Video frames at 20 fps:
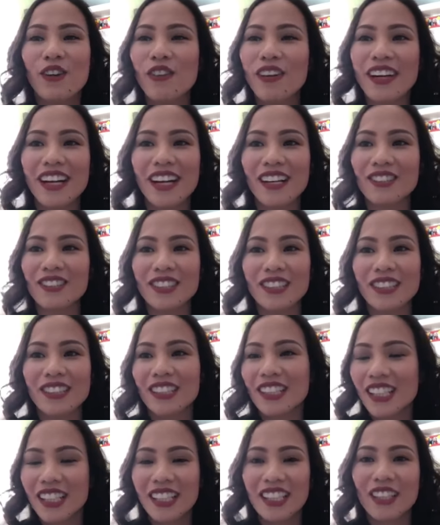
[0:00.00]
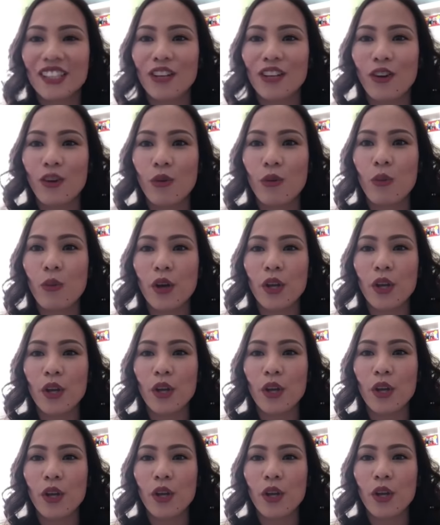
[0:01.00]
want because no one else is
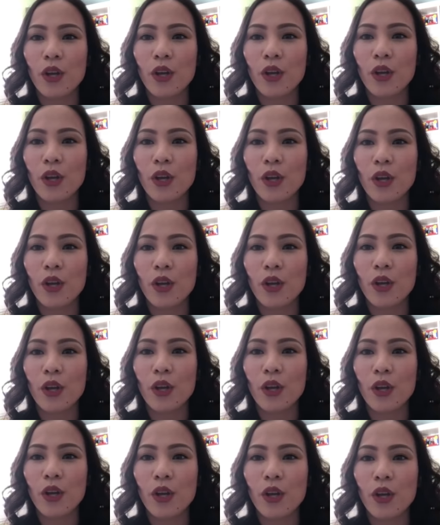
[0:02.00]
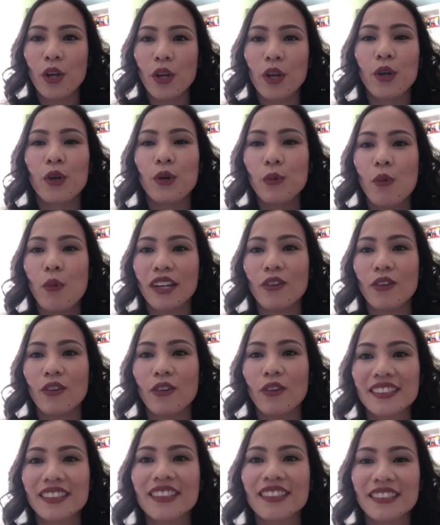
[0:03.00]
going to know what you want.
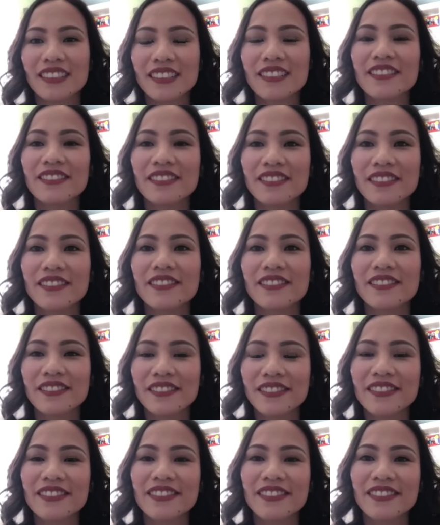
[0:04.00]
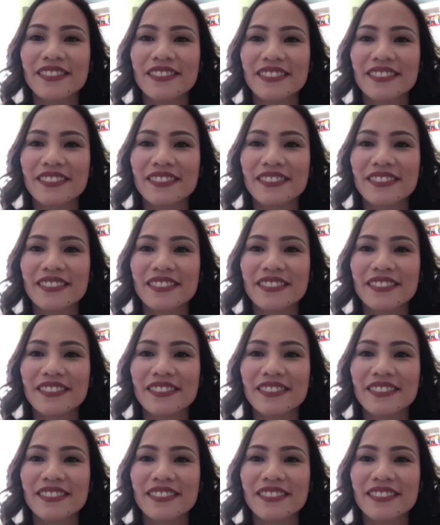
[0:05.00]
want.